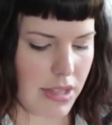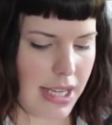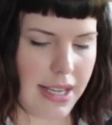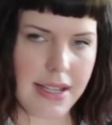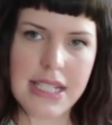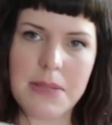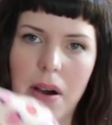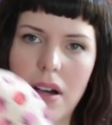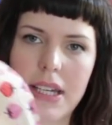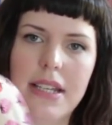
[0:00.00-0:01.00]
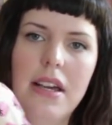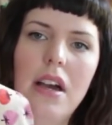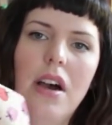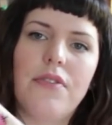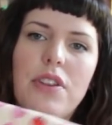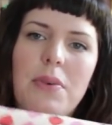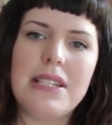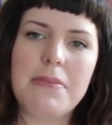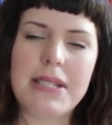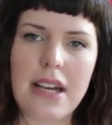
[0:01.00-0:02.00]
and its pocket. For the
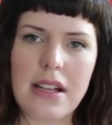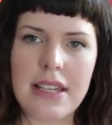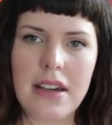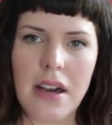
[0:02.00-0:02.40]
ones I'm selling,